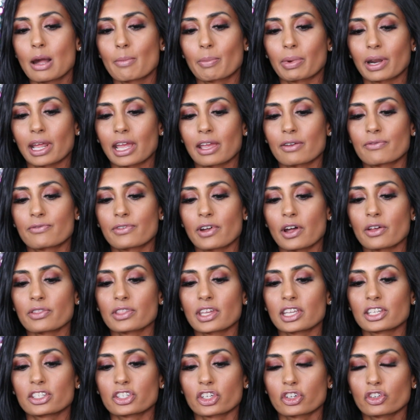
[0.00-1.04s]
But I have found
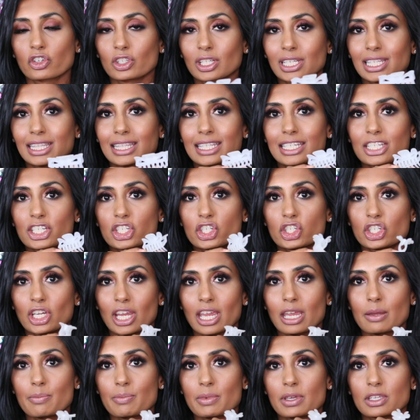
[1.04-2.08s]
that generally this
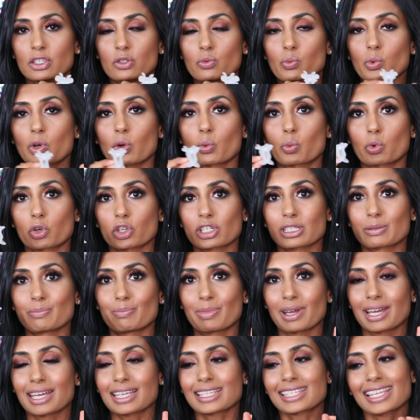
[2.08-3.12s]
shape is what works
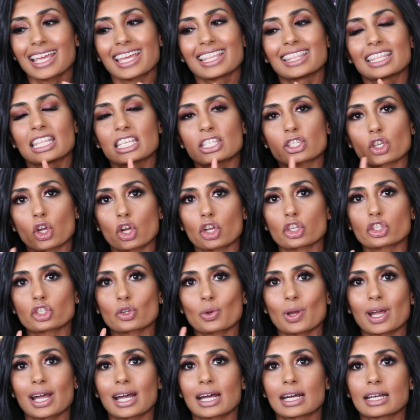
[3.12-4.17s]
best, and this
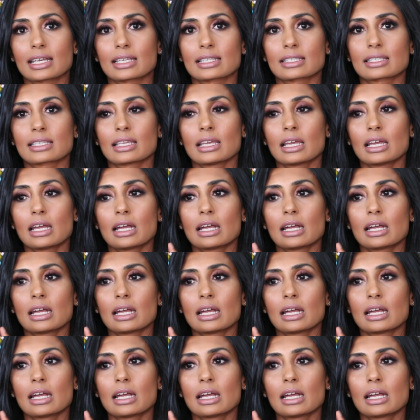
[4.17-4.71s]
also has